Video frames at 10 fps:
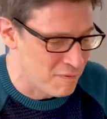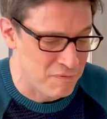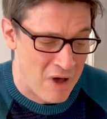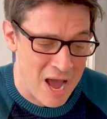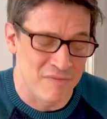
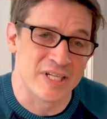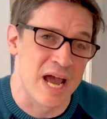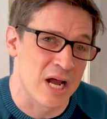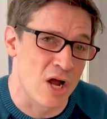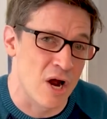five
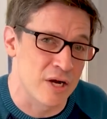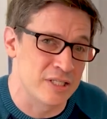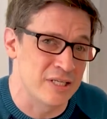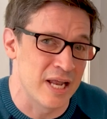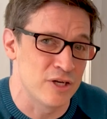tag
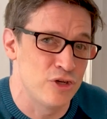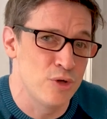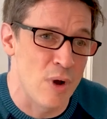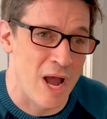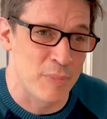cards and
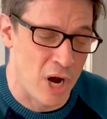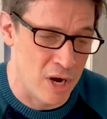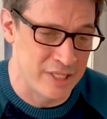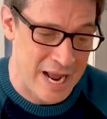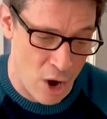two hype
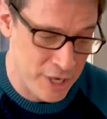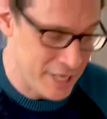cards. I already